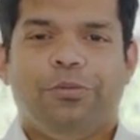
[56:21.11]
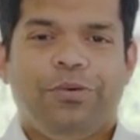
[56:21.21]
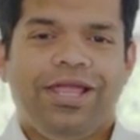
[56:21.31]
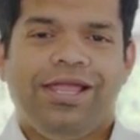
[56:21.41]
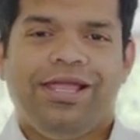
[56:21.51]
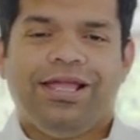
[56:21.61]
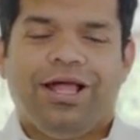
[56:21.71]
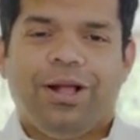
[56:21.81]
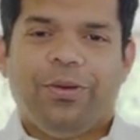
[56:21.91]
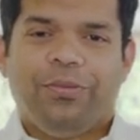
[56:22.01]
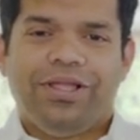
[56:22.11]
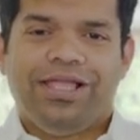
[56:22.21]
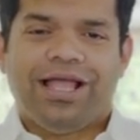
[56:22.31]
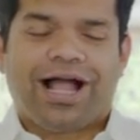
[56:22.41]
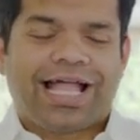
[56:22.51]
We
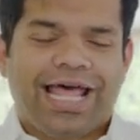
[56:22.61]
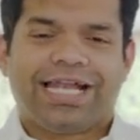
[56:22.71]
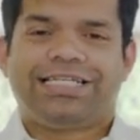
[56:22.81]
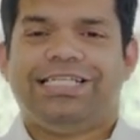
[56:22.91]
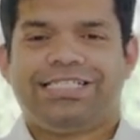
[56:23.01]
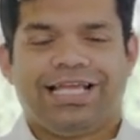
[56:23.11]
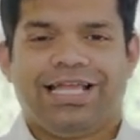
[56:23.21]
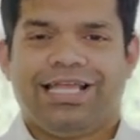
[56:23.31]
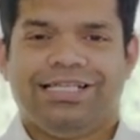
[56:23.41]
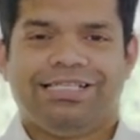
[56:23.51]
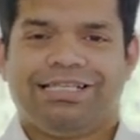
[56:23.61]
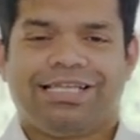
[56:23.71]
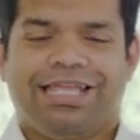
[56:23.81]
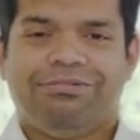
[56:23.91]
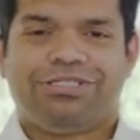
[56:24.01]
we our characters uh,
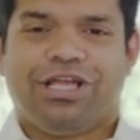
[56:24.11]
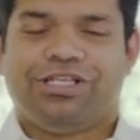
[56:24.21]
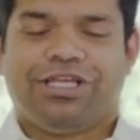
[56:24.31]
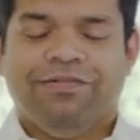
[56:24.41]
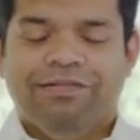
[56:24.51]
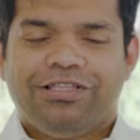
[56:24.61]
keeps changing.